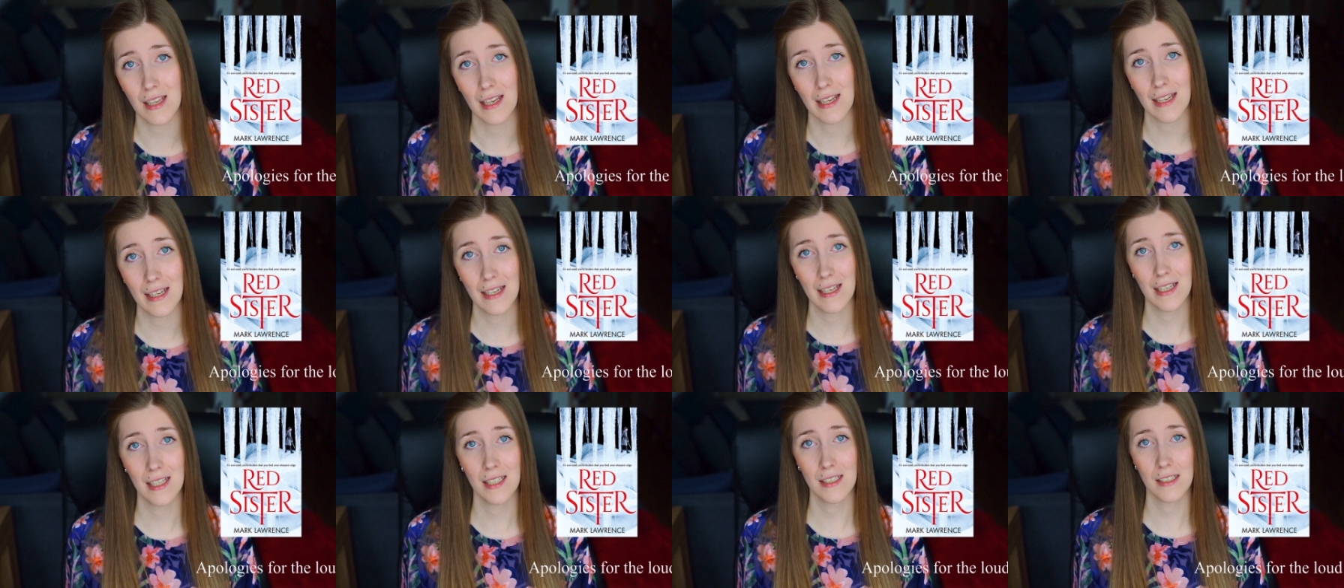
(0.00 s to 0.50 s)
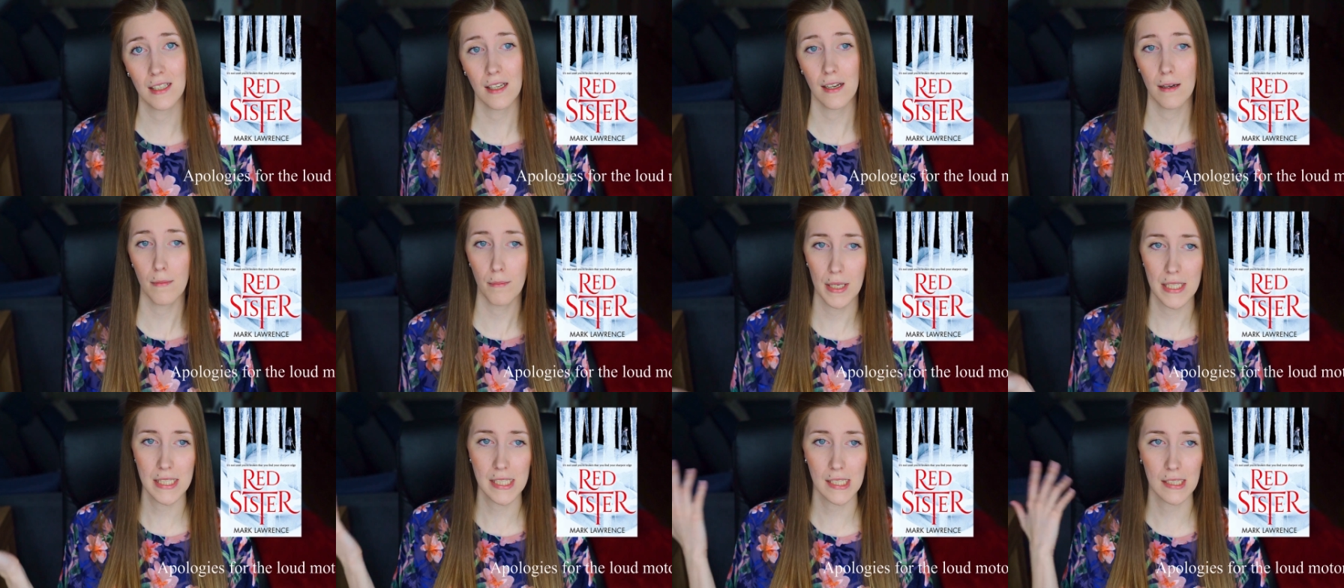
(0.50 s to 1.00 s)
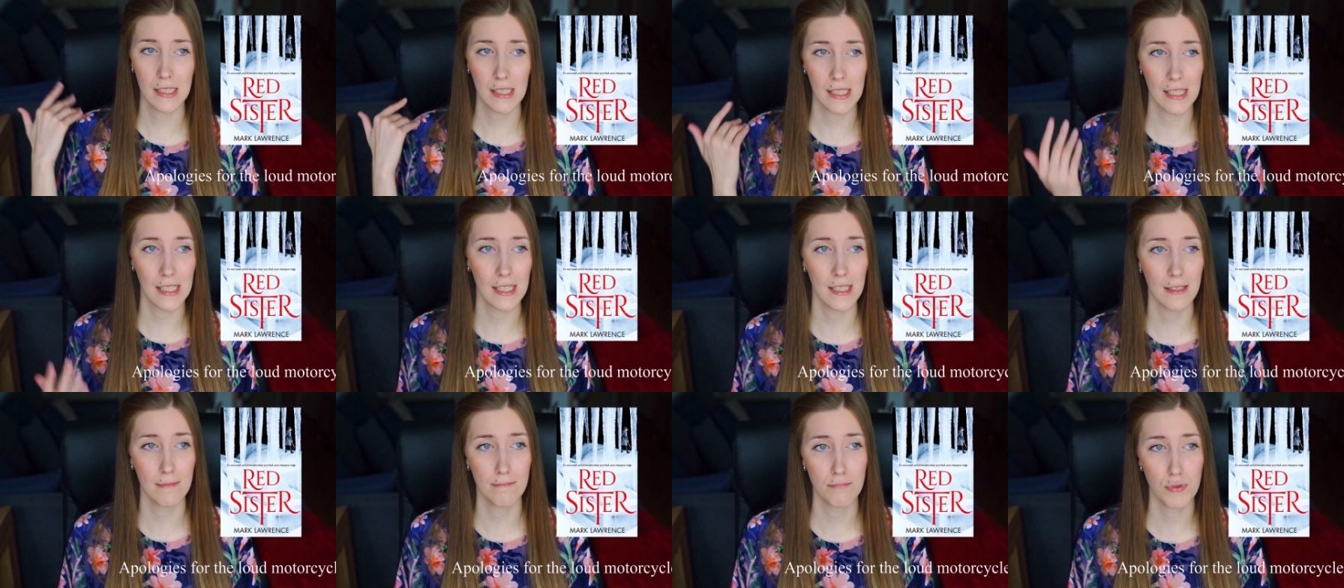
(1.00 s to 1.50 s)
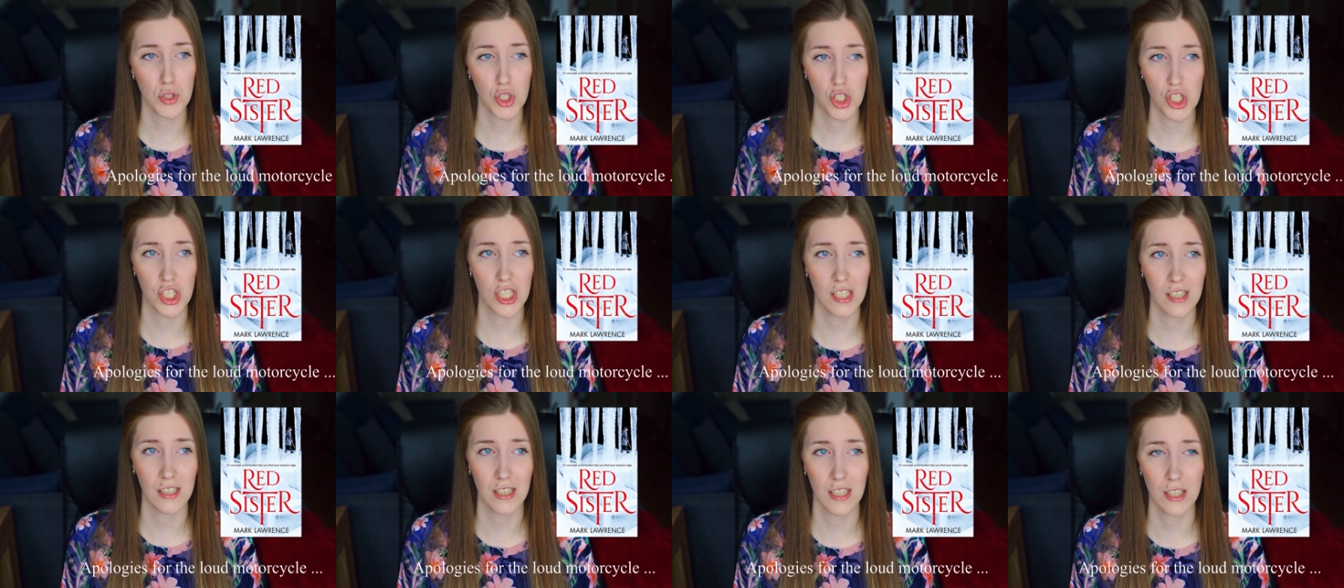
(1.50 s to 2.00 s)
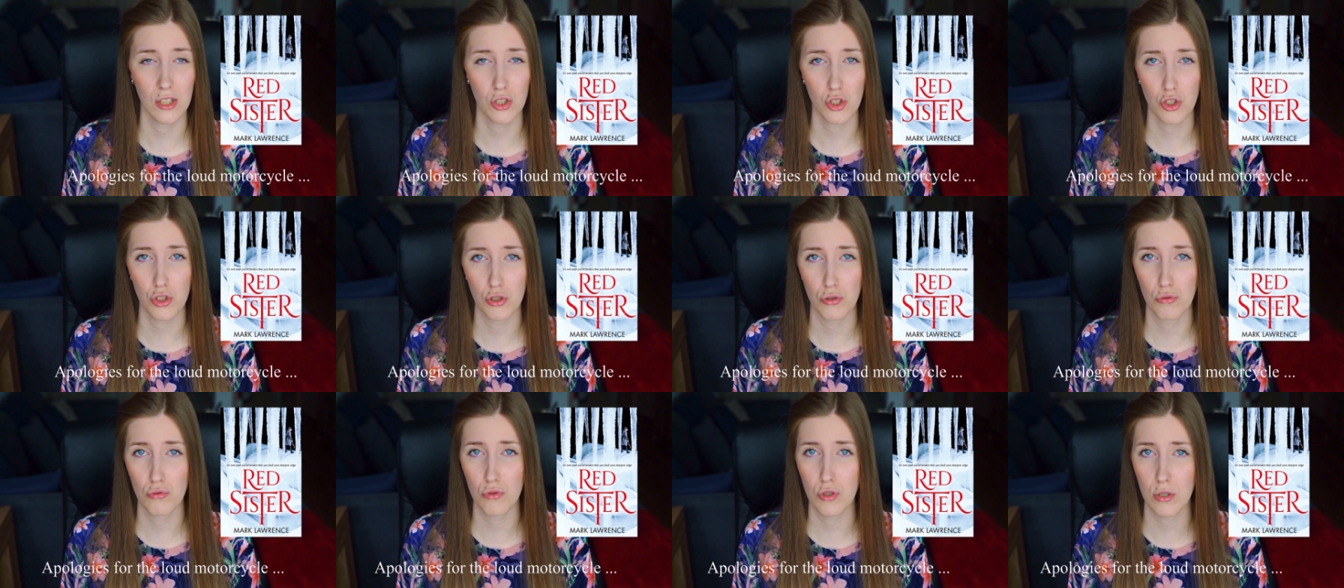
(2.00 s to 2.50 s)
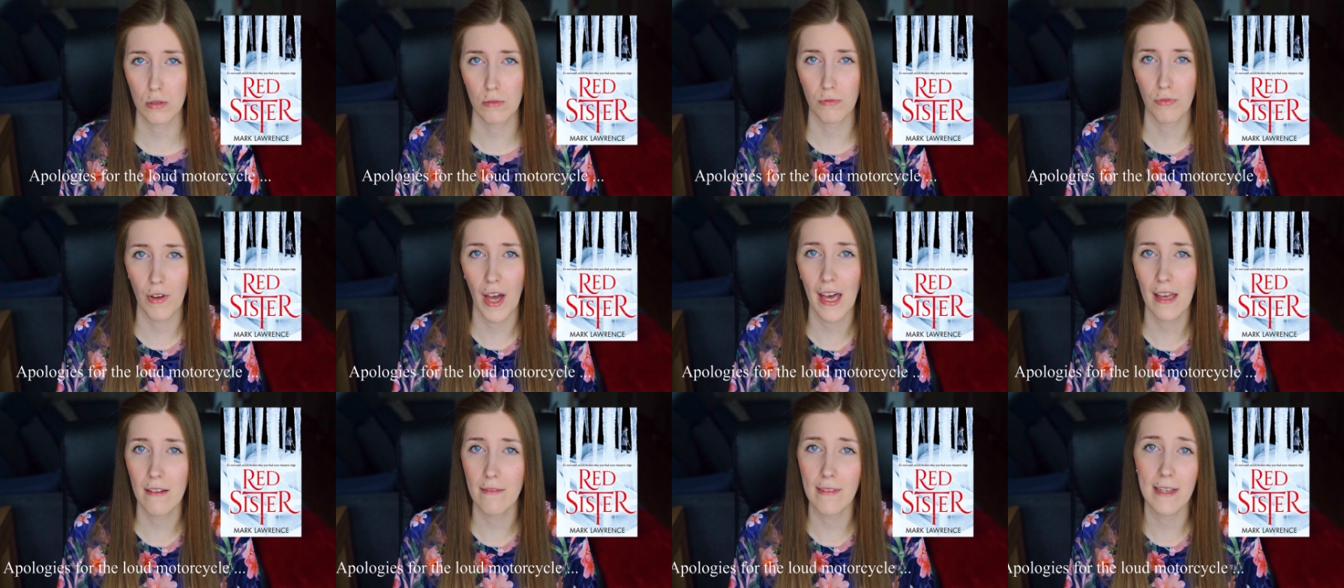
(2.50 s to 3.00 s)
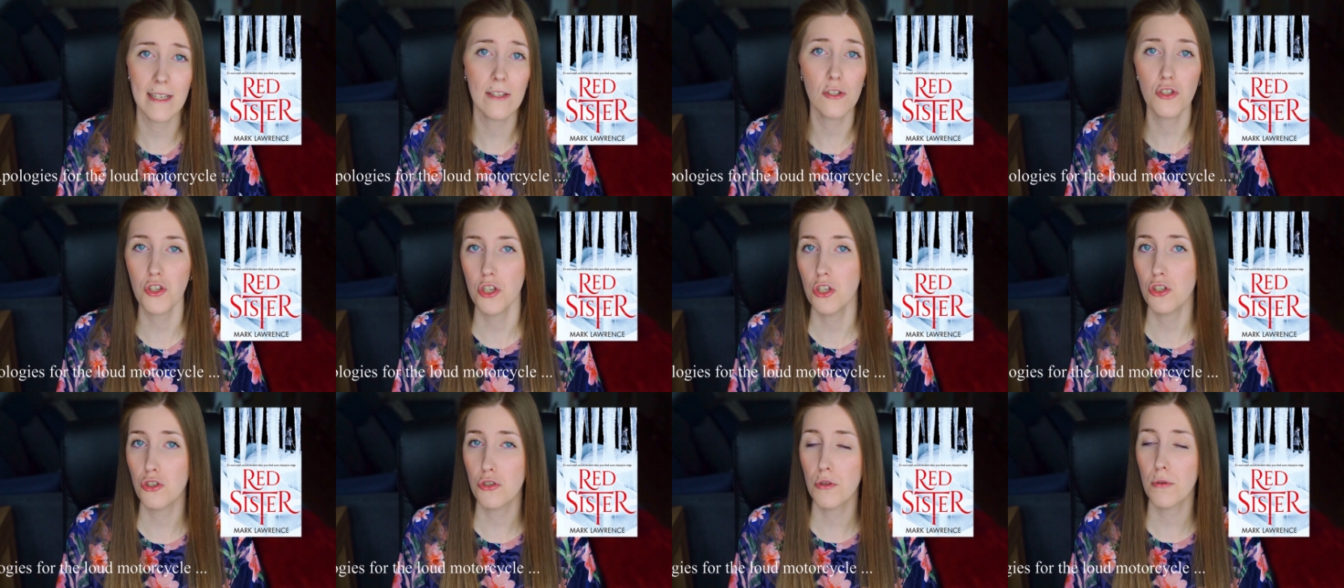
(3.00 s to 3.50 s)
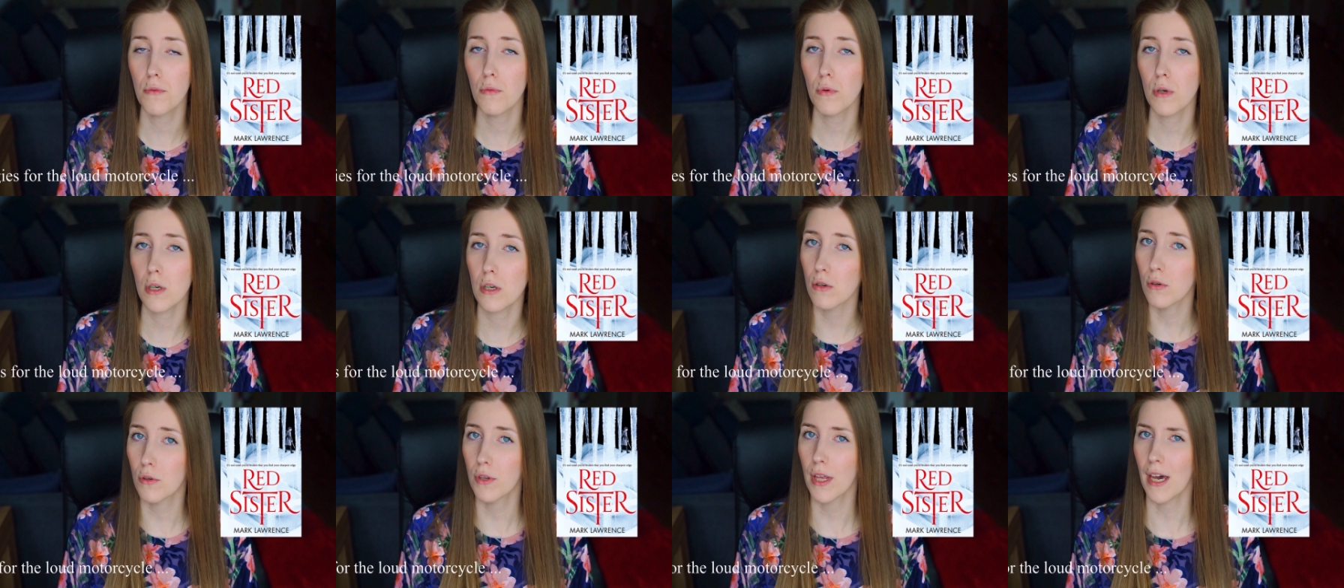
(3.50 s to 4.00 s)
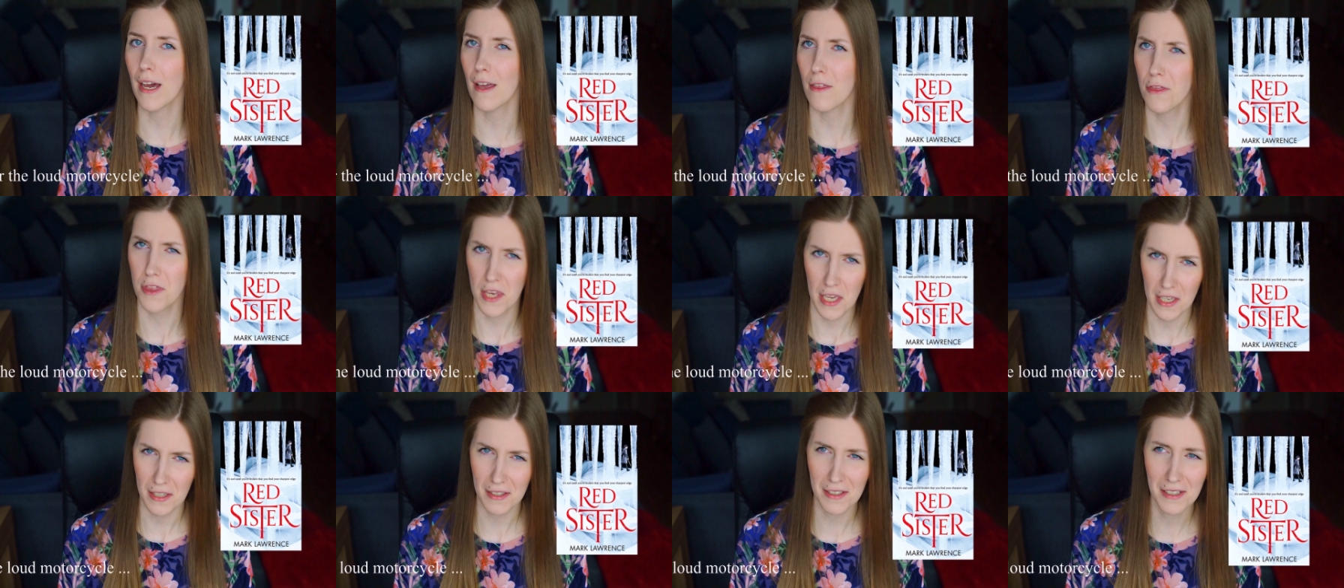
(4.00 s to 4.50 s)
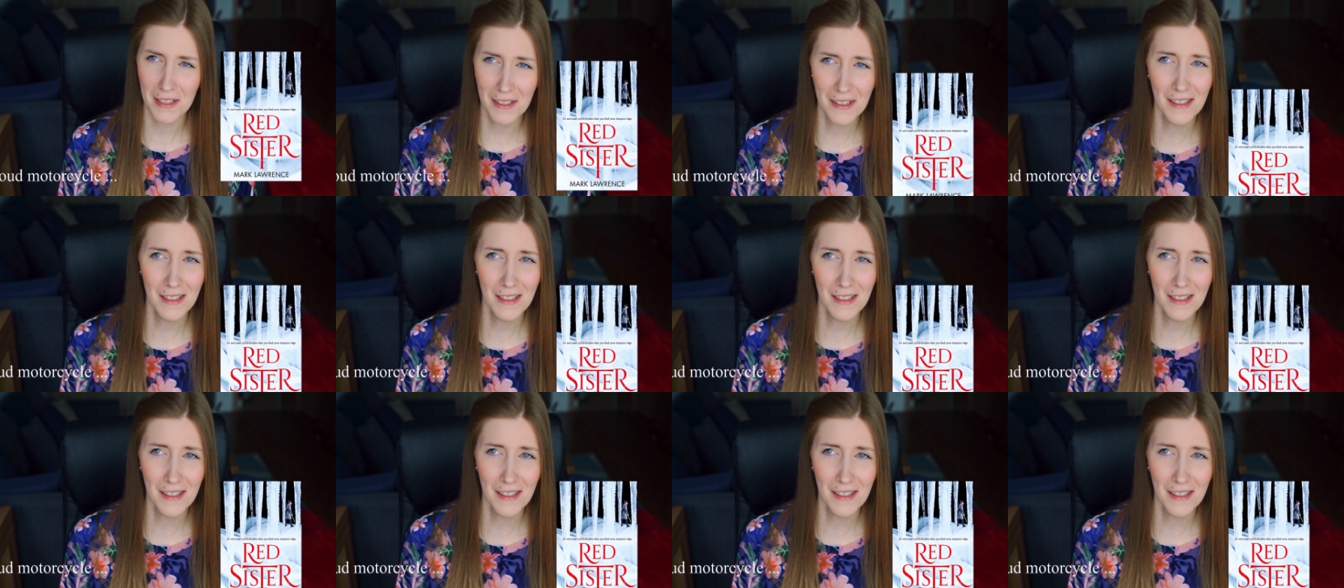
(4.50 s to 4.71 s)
and basically she needs to survive and change the world, I think.